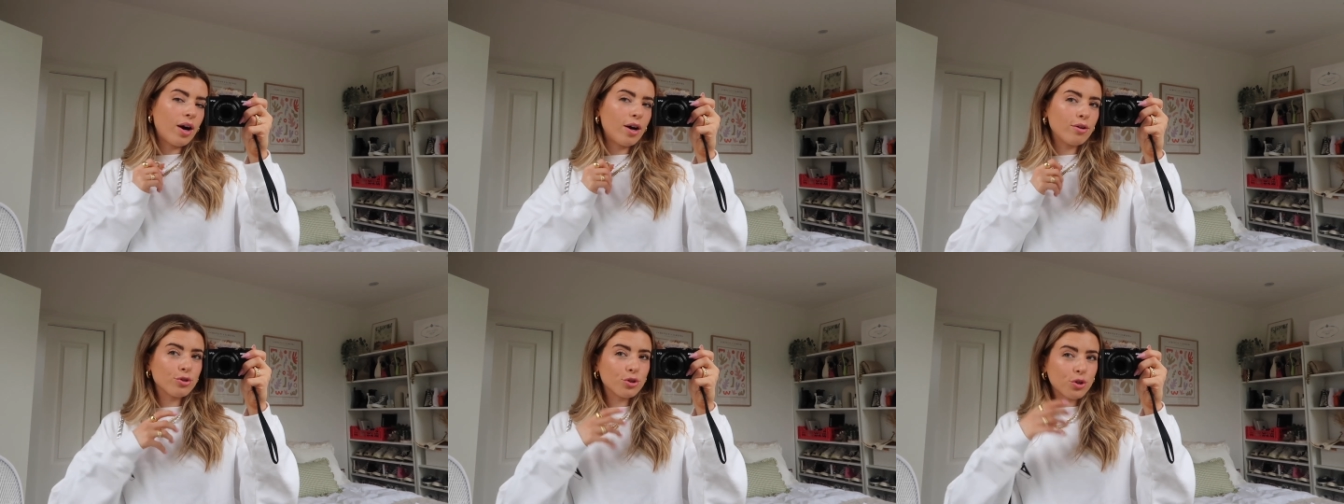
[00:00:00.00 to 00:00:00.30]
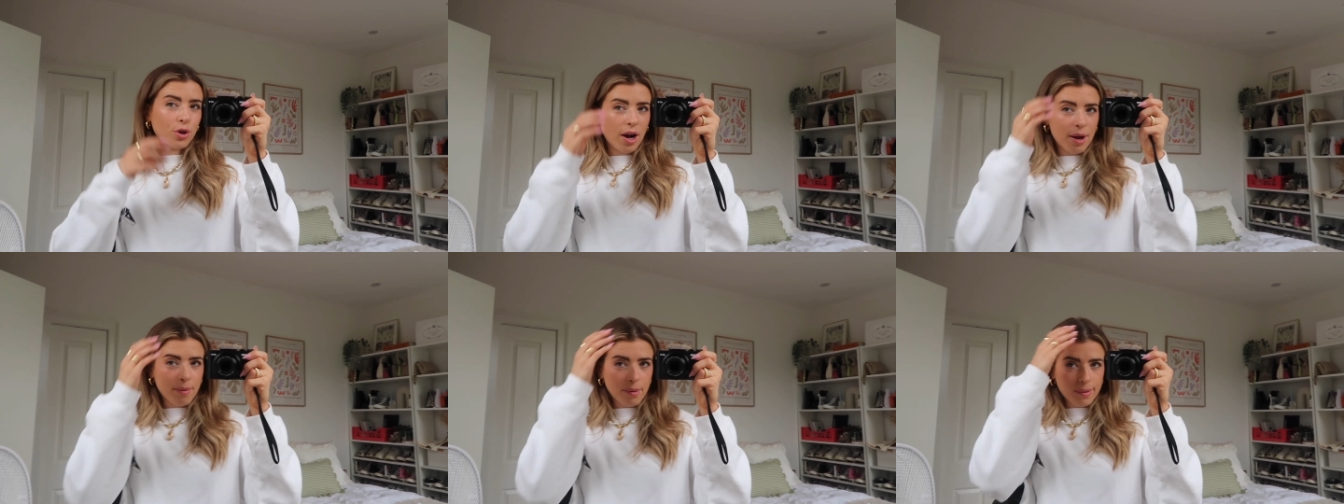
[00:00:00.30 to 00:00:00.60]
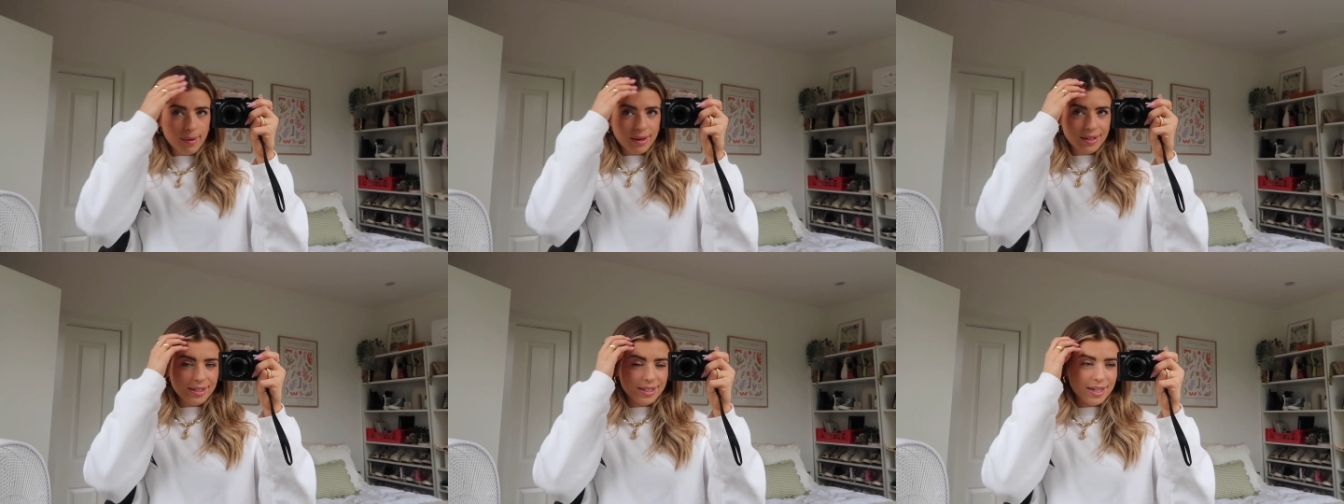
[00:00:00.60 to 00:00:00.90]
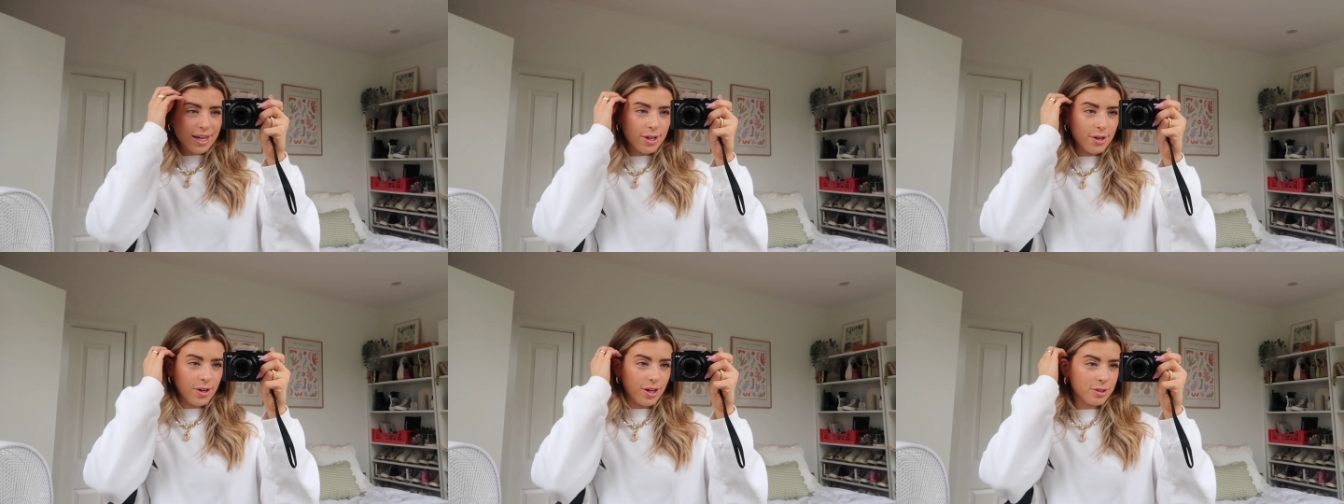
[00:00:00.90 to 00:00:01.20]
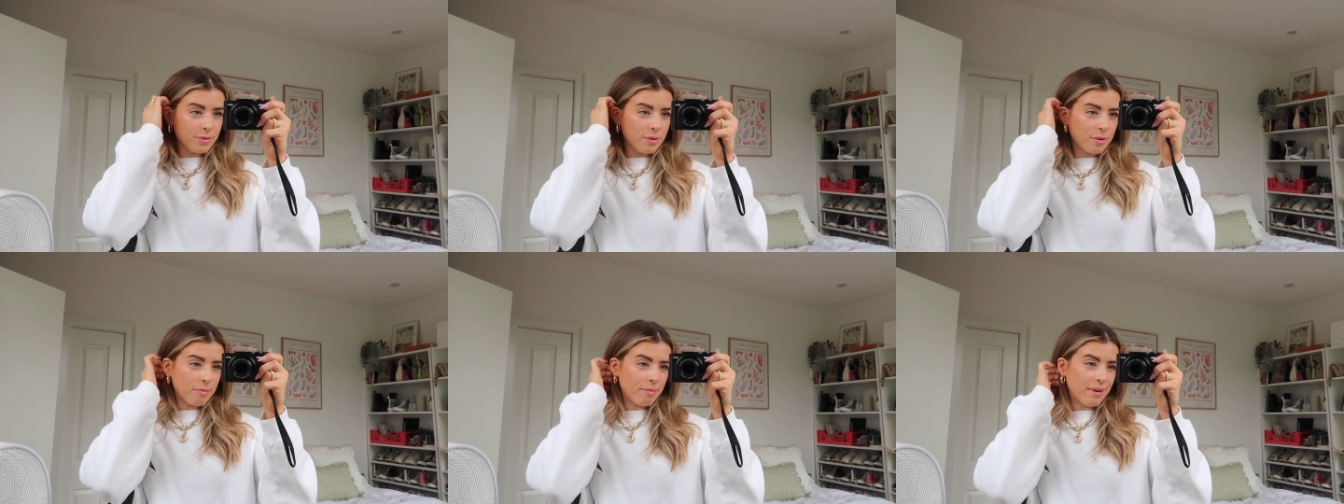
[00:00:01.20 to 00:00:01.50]
I'll try my best to take you
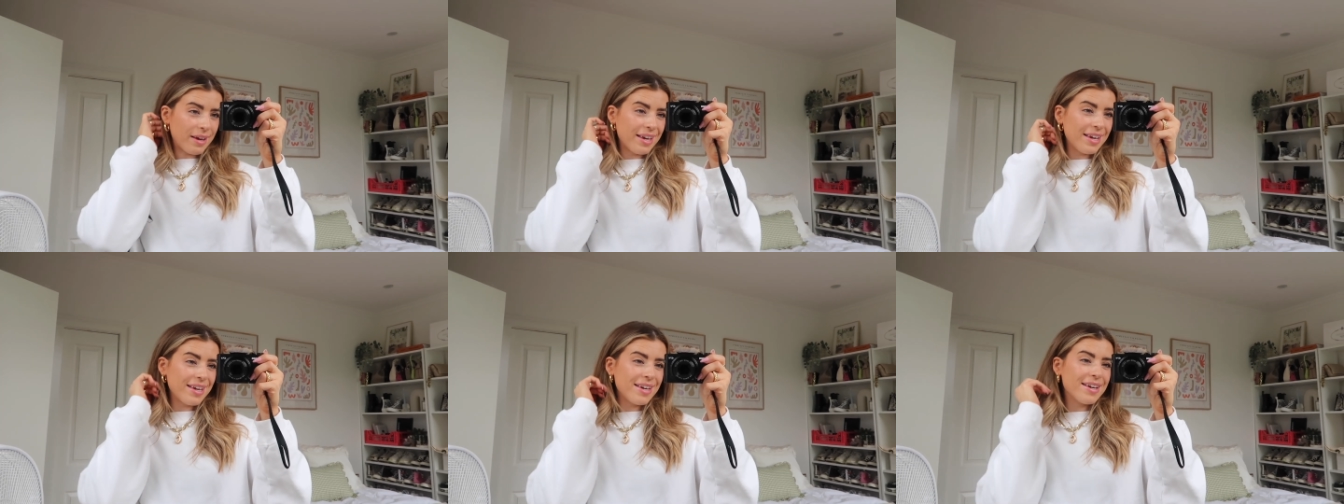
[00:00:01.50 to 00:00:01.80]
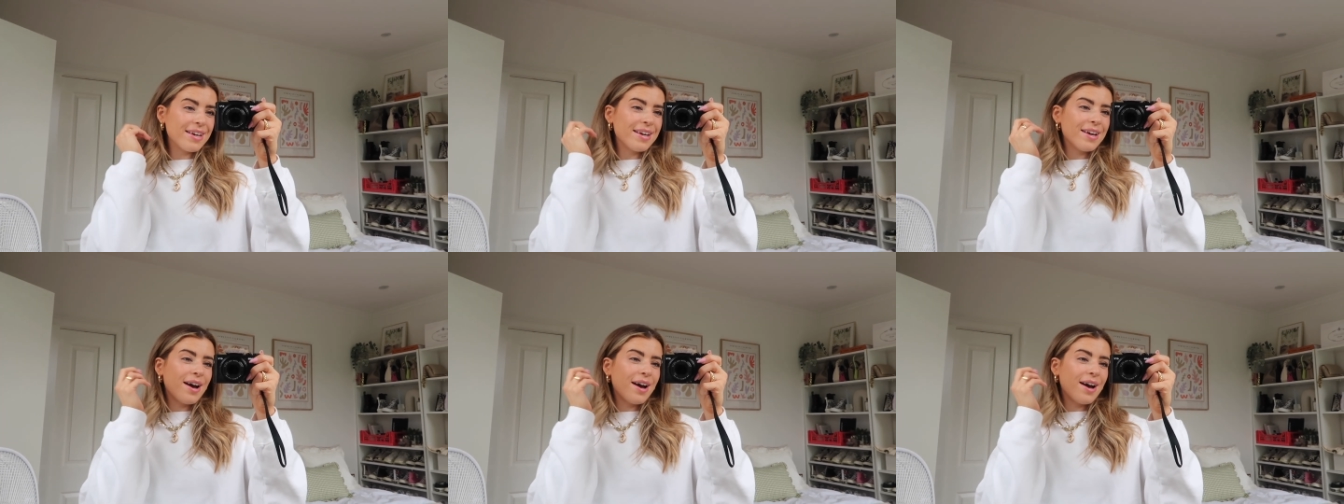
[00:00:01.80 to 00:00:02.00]
guys with me.